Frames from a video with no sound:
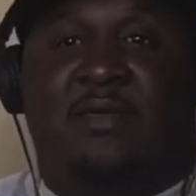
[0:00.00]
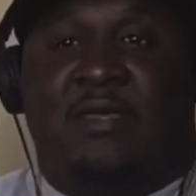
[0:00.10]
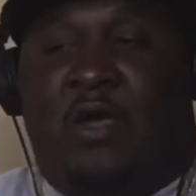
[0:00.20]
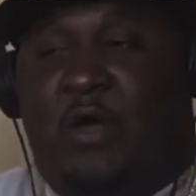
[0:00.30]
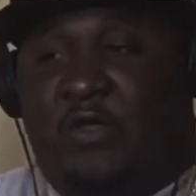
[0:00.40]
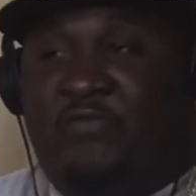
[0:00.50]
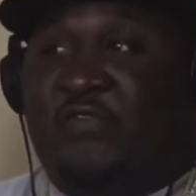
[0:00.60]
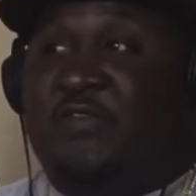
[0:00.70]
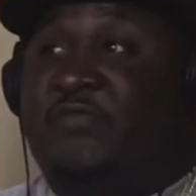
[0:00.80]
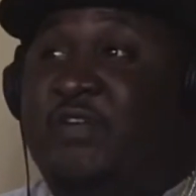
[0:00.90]
All
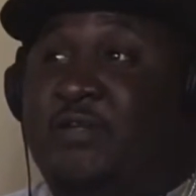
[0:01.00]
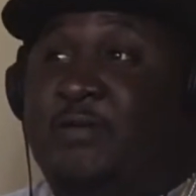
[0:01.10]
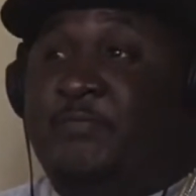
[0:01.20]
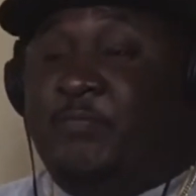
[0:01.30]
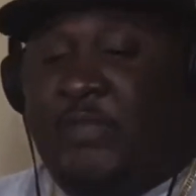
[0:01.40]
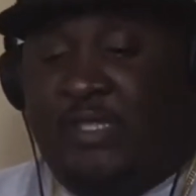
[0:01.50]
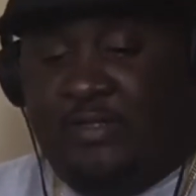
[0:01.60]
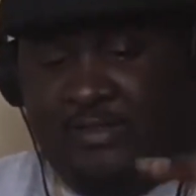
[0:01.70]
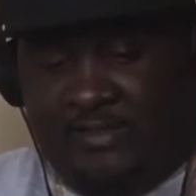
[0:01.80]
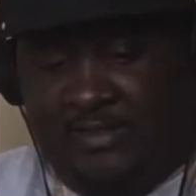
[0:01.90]
oh, for
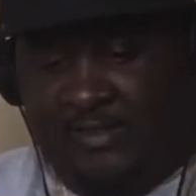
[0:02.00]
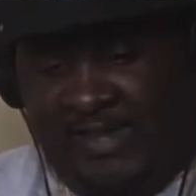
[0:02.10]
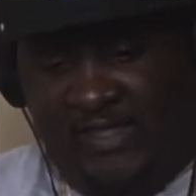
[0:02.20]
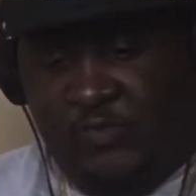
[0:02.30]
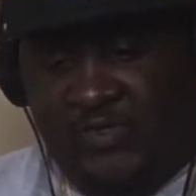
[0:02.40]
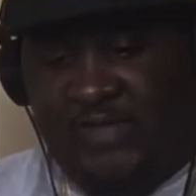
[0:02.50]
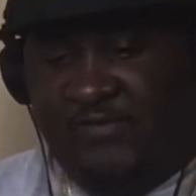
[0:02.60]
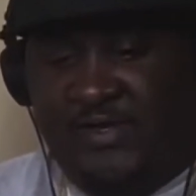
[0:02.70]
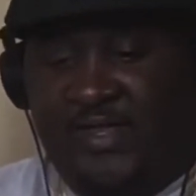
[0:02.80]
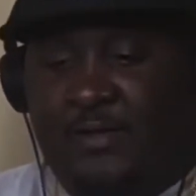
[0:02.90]
the days we live
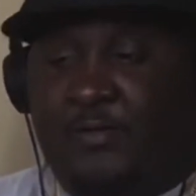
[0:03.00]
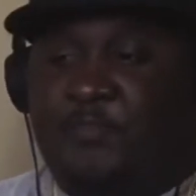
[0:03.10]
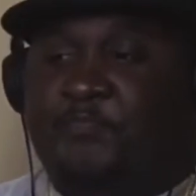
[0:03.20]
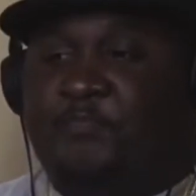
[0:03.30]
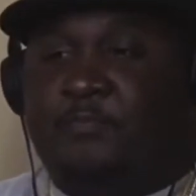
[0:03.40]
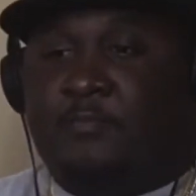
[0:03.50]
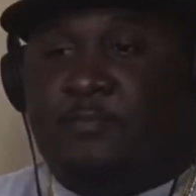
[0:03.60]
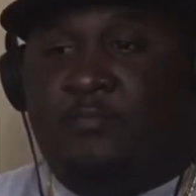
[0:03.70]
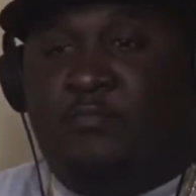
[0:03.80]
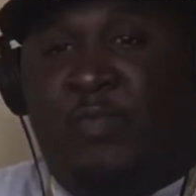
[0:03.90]
in now,
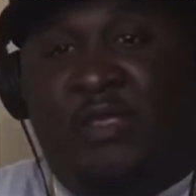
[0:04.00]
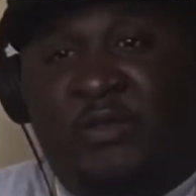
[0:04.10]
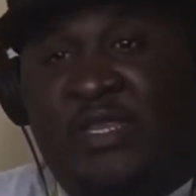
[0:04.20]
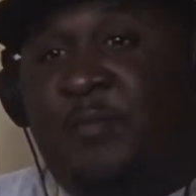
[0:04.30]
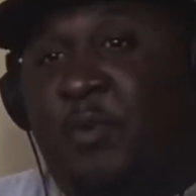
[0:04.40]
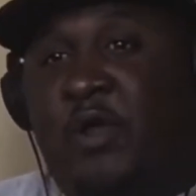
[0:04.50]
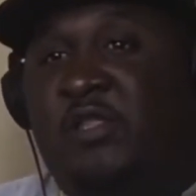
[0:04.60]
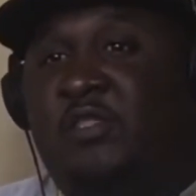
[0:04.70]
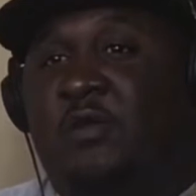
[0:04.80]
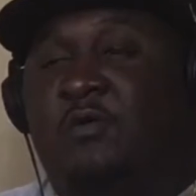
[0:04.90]
you need a party
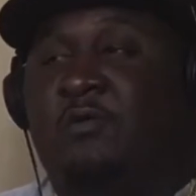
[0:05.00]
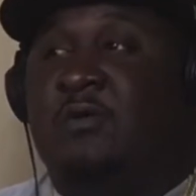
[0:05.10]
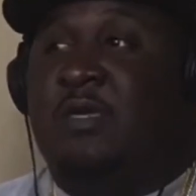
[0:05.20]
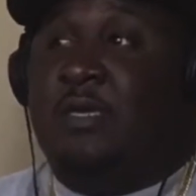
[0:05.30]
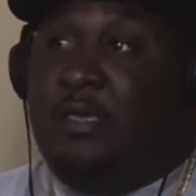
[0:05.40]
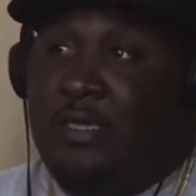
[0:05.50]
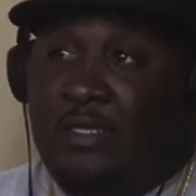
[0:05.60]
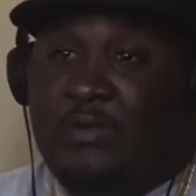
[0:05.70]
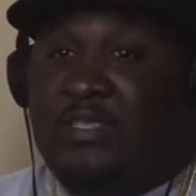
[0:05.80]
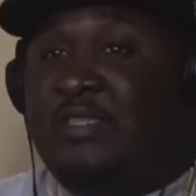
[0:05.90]
song. You
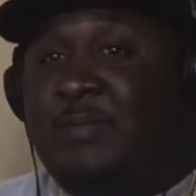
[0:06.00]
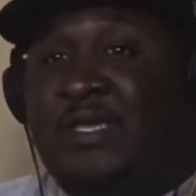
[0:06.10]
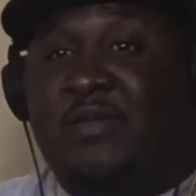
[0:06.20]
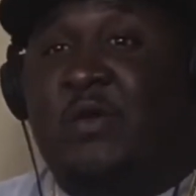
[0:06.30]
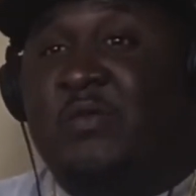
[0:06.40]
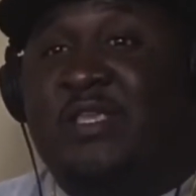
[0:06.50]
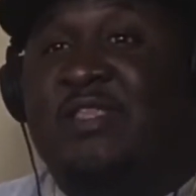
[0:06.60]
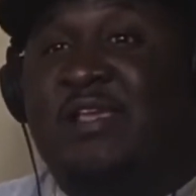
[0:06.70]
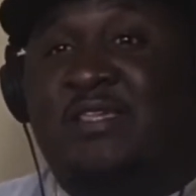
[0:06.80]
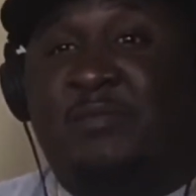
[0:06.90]
need something that can go on
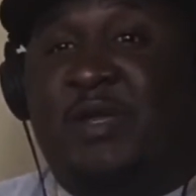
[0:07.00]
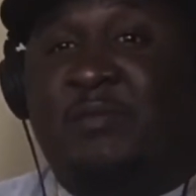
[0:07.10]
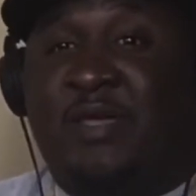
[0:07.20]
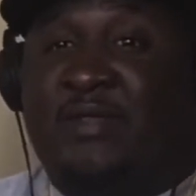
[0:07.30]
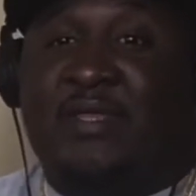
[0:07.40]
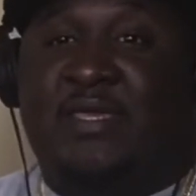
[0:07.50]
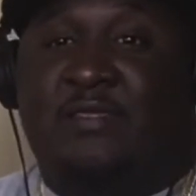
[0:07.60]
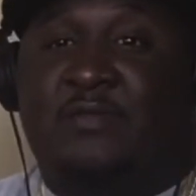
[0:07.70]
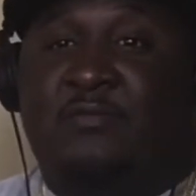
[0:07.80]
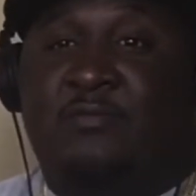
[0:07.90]
TikTok. Somebody can make a dance
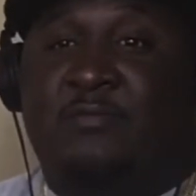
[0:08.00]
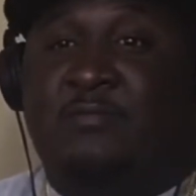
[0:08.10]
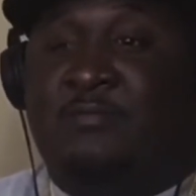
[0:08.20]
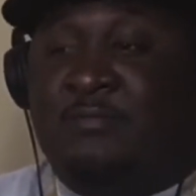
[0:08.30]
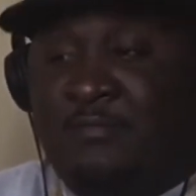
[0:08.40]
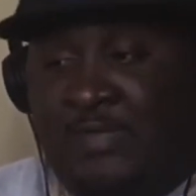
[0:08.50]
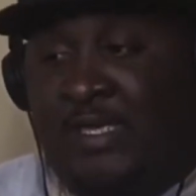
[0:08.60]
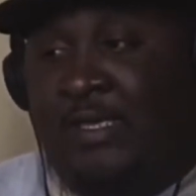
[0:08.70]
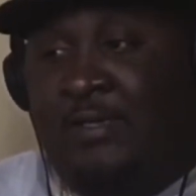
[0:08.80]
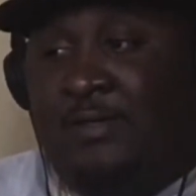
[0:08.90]
to,
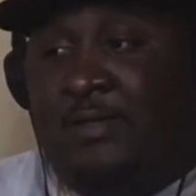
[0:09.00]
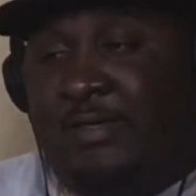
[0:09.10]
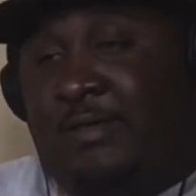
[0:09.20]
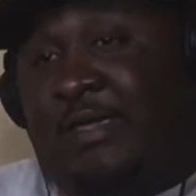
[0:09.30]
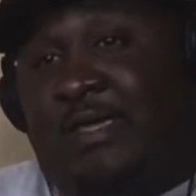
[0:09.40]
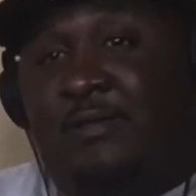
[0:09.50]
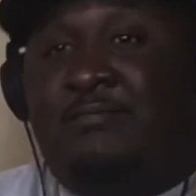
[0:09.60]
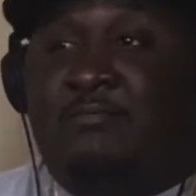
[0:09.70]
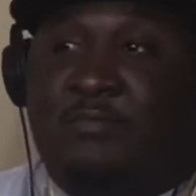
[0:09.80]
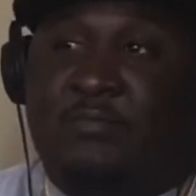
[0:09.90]
and
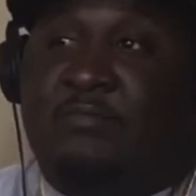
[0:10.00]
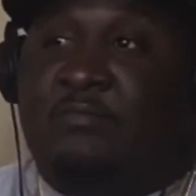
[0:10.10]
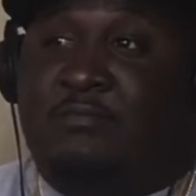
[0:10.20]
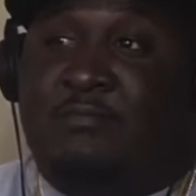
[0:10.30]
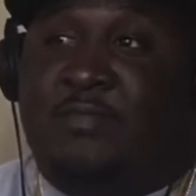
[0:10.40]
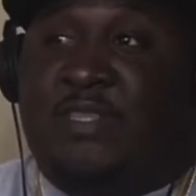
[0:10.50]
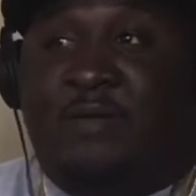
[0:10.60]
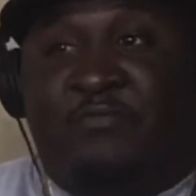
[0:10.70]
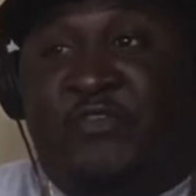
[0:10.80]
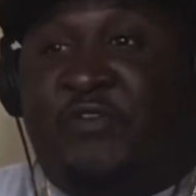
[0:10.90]

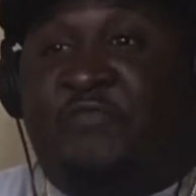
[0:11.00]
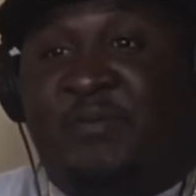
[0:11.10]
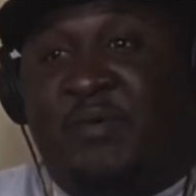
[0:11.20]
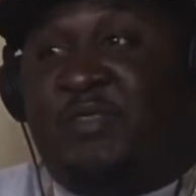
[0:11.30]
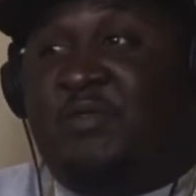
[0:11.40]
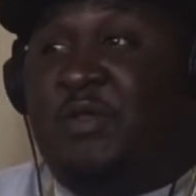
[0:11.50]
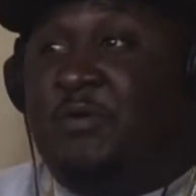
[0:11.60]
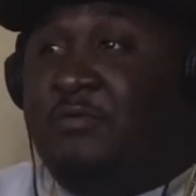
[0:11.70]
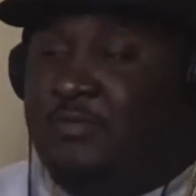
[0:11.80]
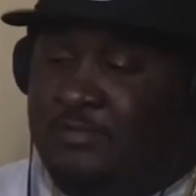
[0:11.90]
something for the females, you
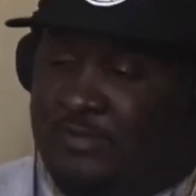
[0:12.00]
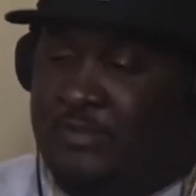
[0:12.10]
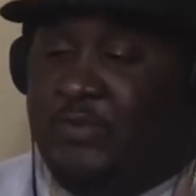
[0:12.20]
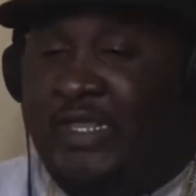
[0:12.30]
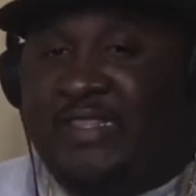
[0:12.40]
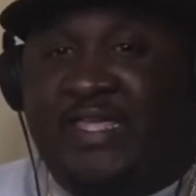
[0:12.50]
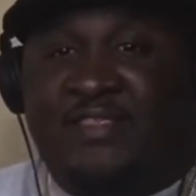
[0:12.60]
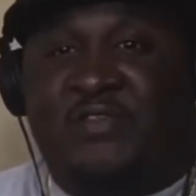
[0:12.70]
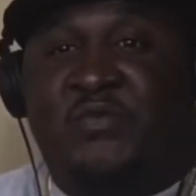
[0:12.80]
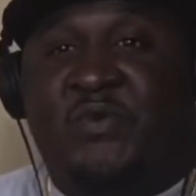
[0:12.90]
know, to do that thing
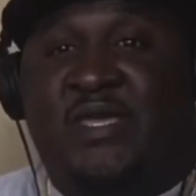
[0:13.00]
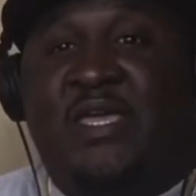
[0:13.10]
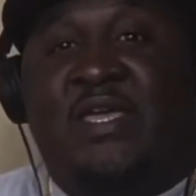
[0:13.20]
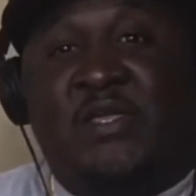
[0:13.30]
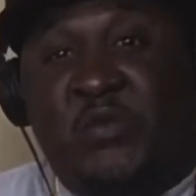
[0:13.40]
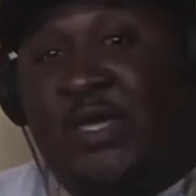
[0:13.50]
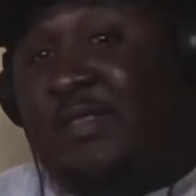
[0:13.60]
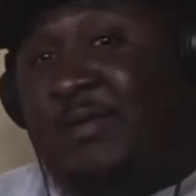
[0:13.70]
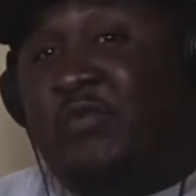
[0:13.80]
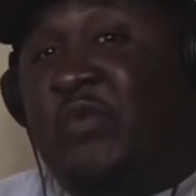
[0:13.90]
to. You get
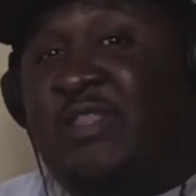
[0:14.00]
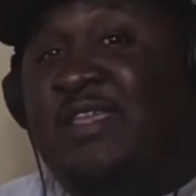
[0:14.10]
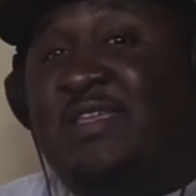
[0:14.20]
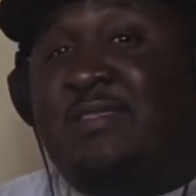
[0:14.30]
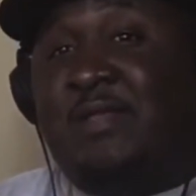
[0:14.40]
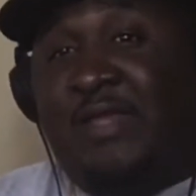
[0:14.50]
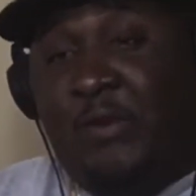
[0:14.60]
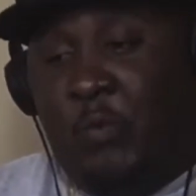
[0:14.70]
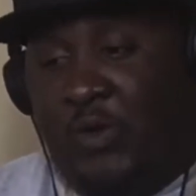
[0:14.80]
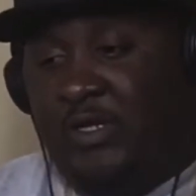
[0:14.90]
them three things in,
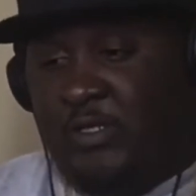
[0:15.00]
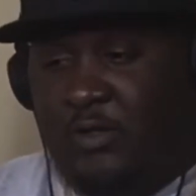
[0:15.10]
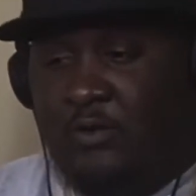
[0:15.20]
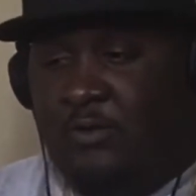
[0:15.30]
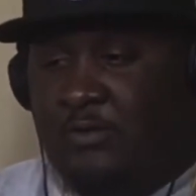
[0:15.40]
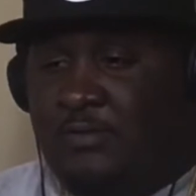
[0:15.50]
in one song,